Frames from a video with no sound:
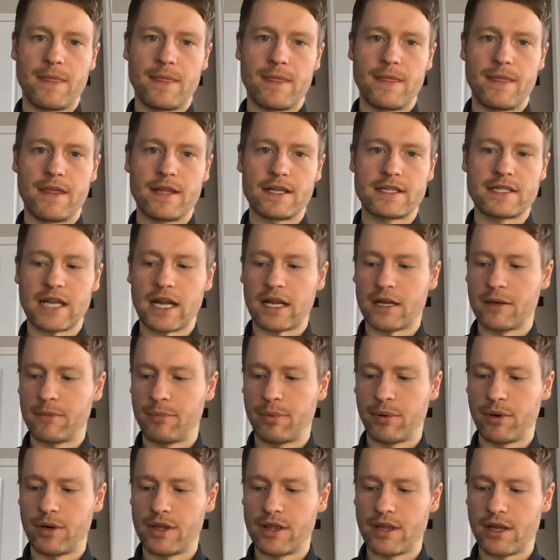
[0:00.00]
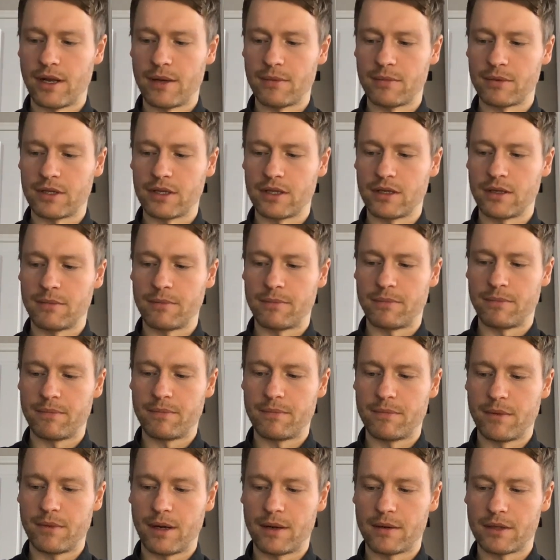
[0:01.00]
The second point that I'm
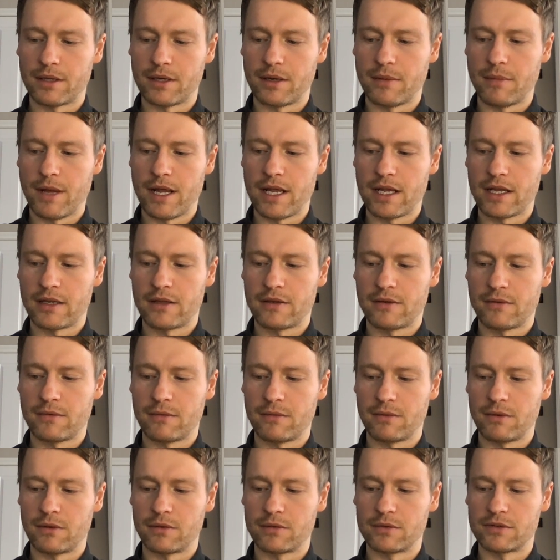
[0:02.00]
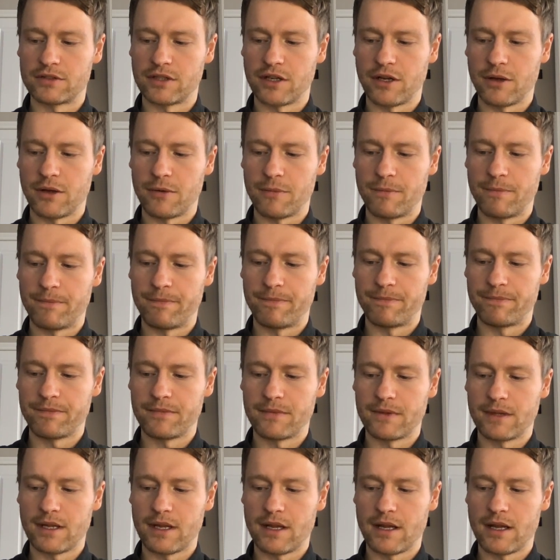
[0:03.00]
gonna make will also
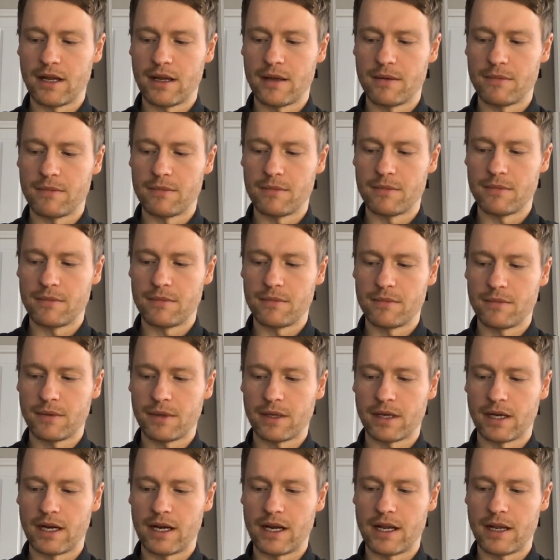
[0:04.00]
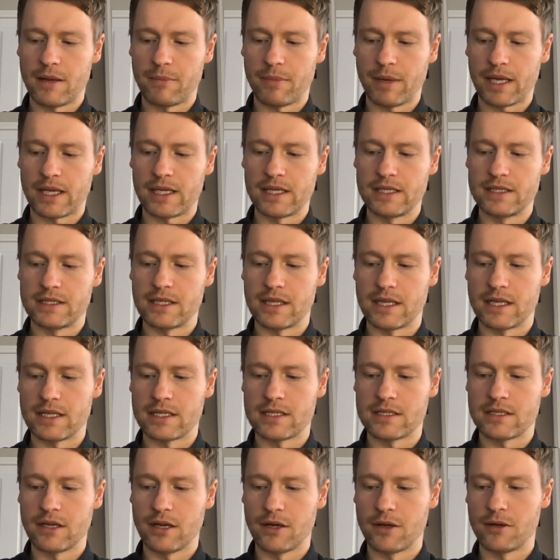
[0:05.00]
kind of link back into this.
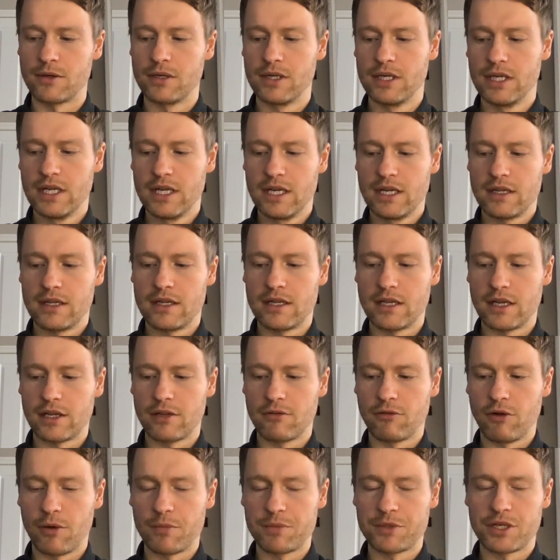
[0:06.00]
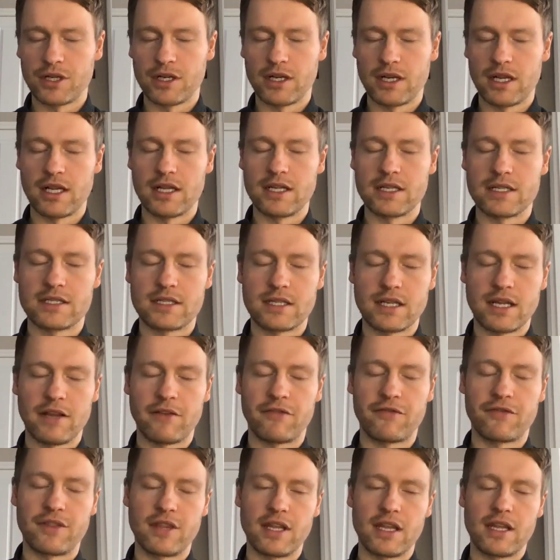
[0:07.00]
So the other option is,
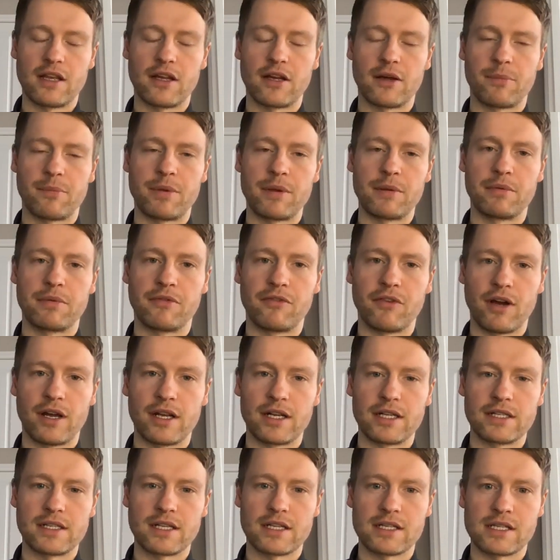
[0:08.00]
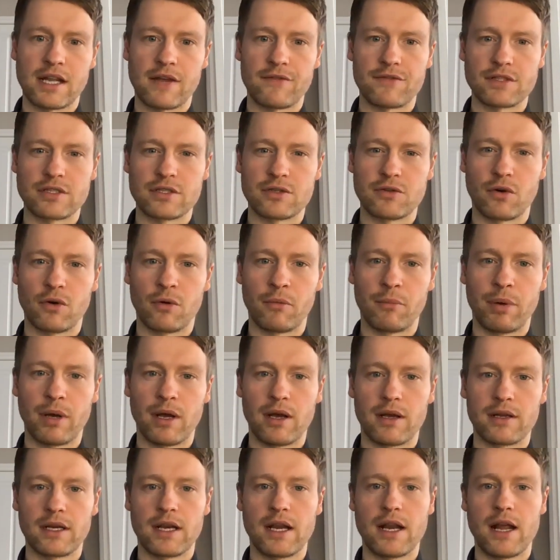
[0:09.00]
if the ERP provider does have a strong
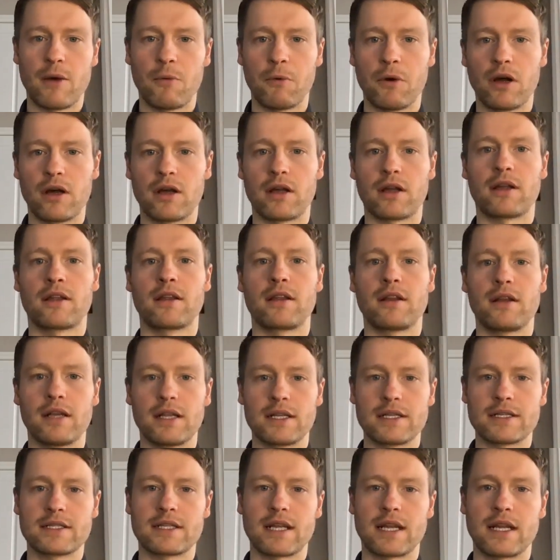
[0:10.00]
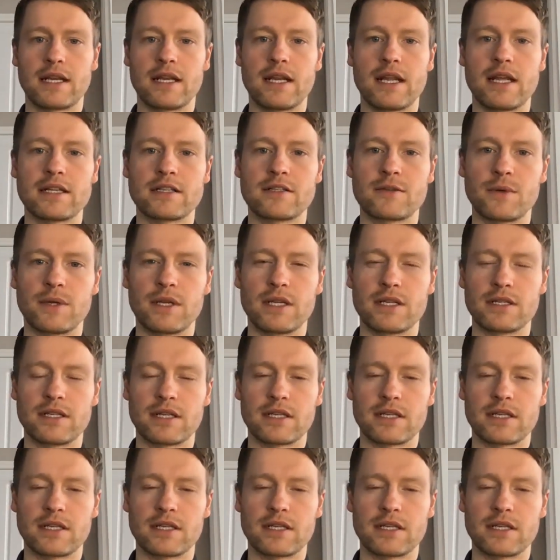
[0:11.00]
partner network, let's take NetSuite as an